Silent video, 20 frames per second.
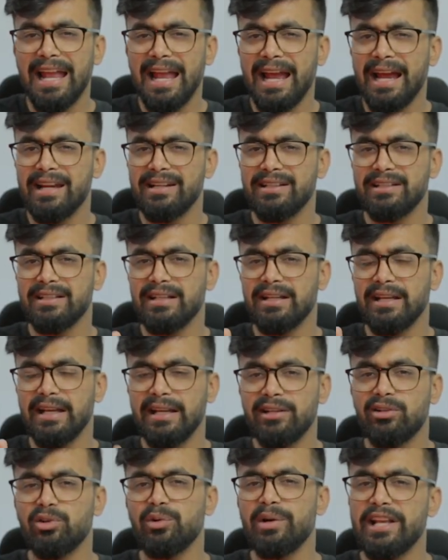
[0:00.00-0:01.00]
And
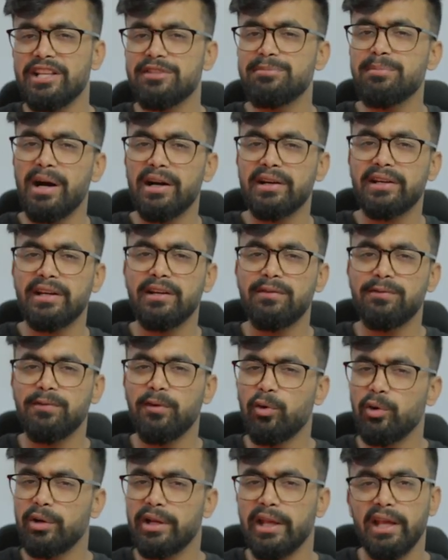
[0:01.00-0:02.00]
in today's market,
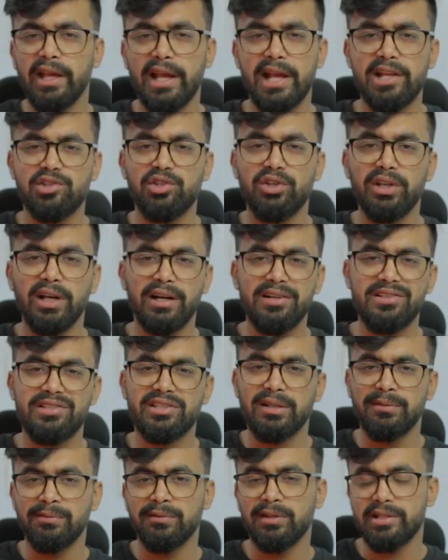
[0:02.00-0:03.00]
four K H D R is
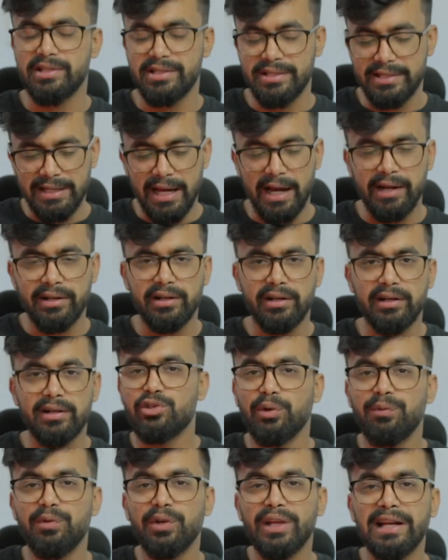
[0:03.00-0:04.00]
somewhat
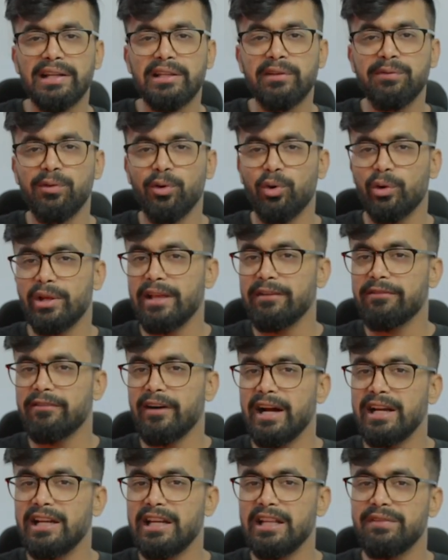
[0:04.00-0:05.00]
standard. So if you get the four K
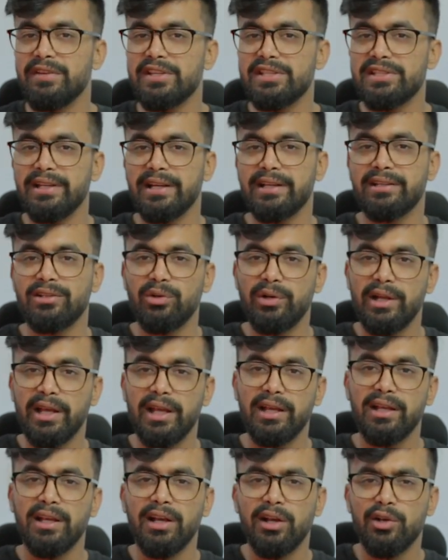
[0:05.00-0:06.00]
Fire T V Stick
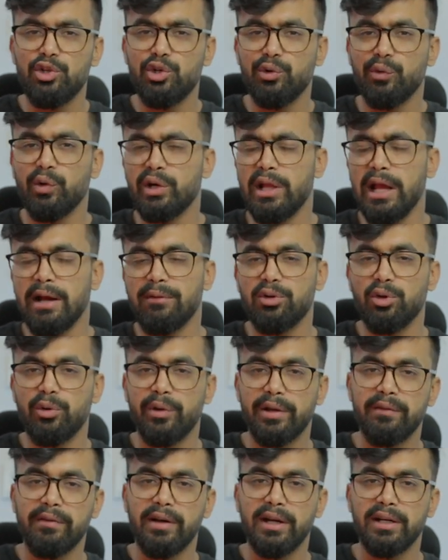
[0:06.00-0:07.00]
today, you won't have to
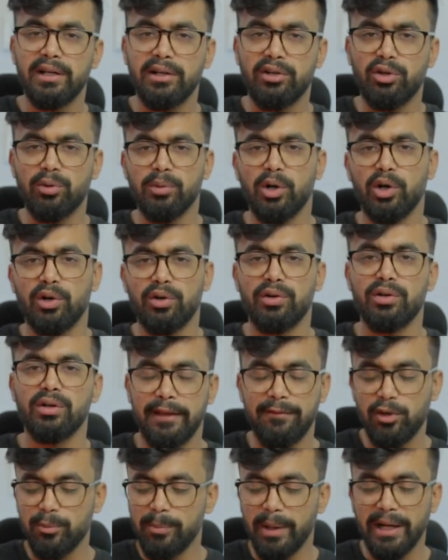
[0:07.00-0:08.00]
regret it tomorrow
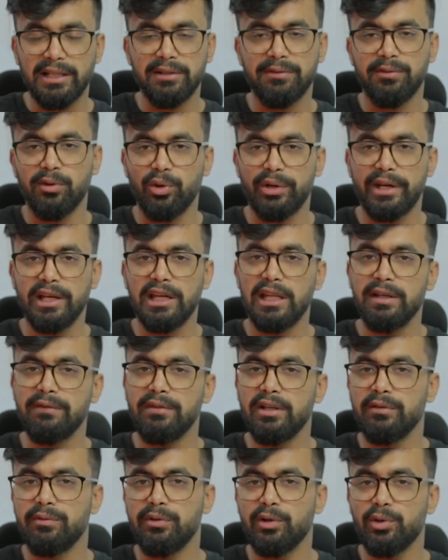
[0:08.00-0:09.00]
if you buy the four K T
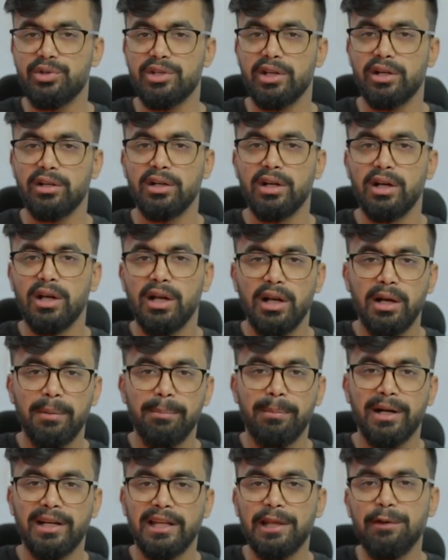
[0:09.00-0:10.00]
V in future.
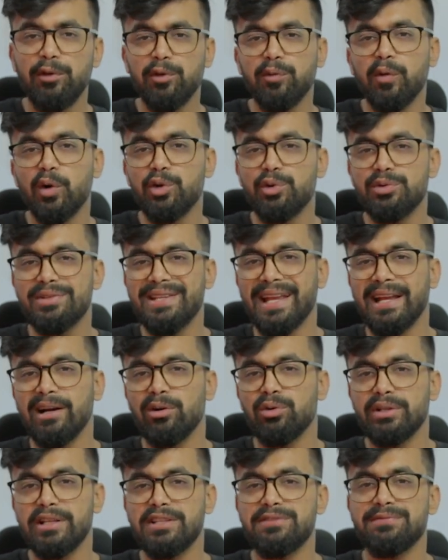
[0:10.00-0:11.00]
But if you want to check
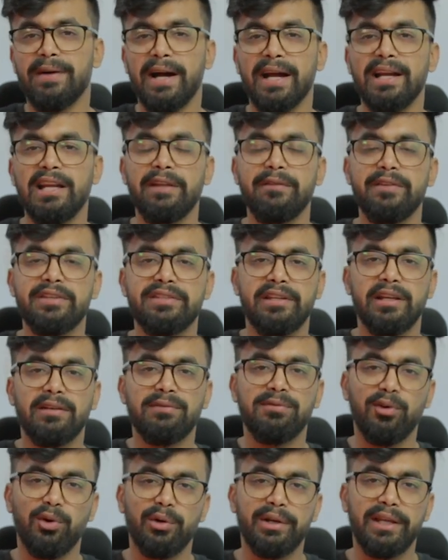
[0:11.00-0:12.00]
out this Fire T V
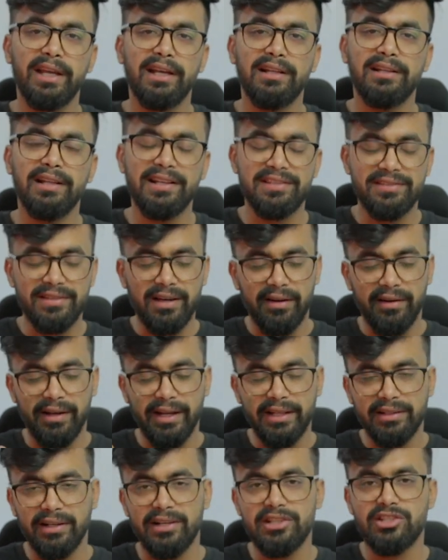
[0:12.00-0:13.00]
Stick four K, links are
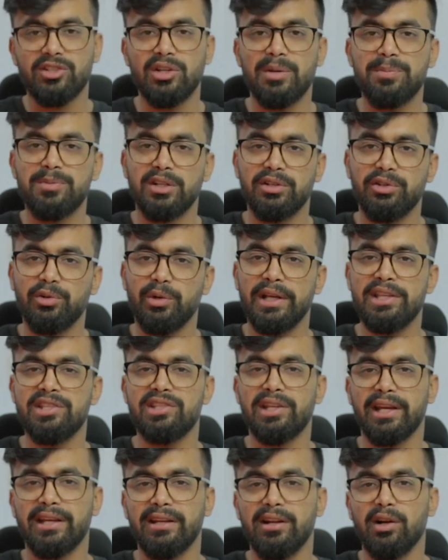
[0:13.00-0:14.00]
in the description. You
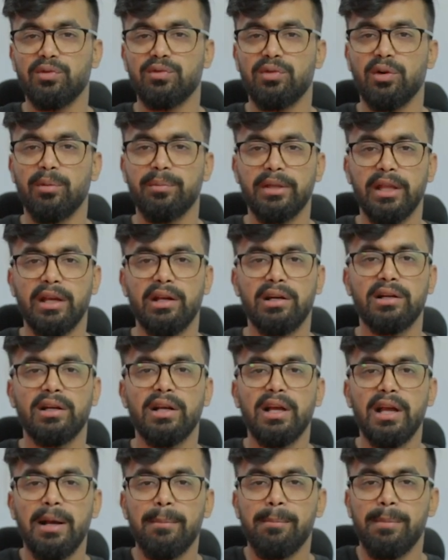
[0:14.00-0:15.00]
can check it out from there.
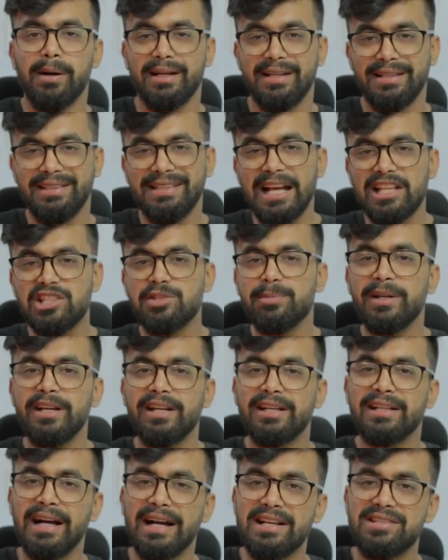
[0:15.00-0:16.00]
But that's been
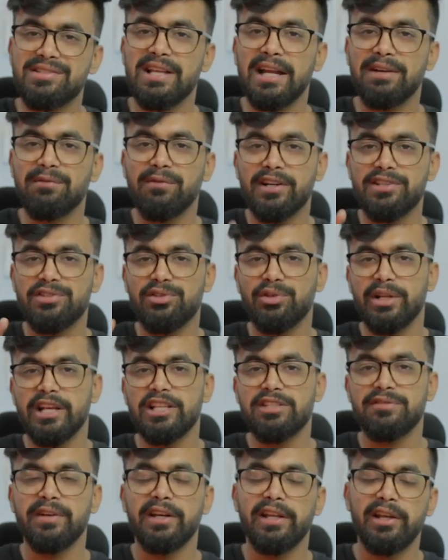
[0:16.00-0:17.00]
it guys, that was
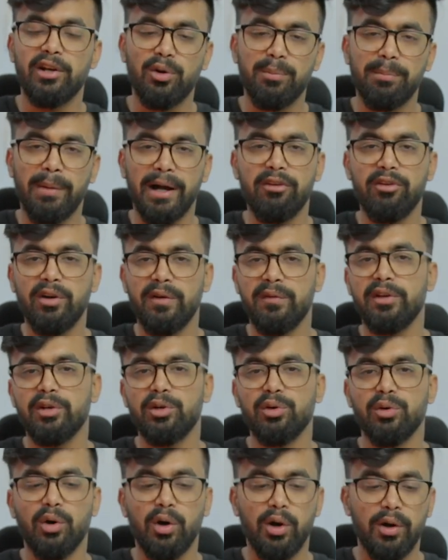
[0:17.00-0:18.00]
today's video, my
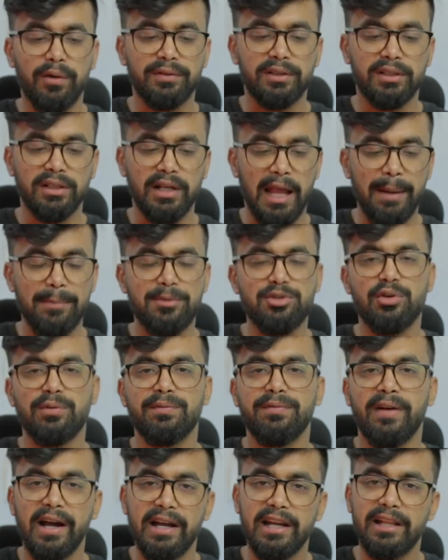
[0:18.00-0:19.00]
review of the
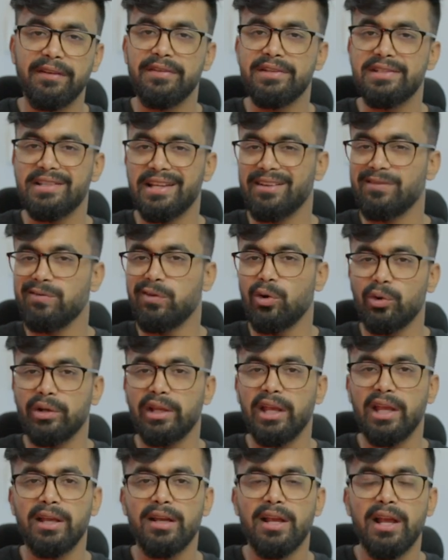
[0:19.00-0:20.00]
Amazon Fire T V Stick four
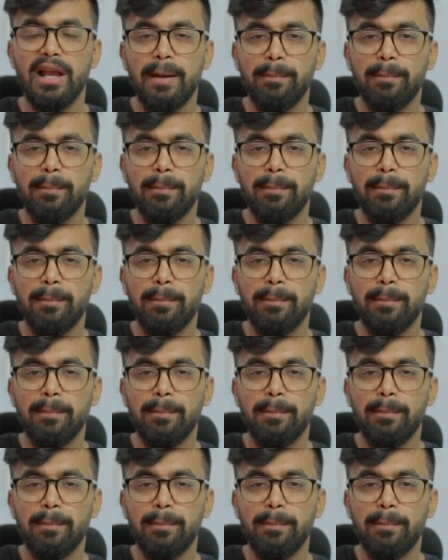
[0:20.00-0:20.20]
K.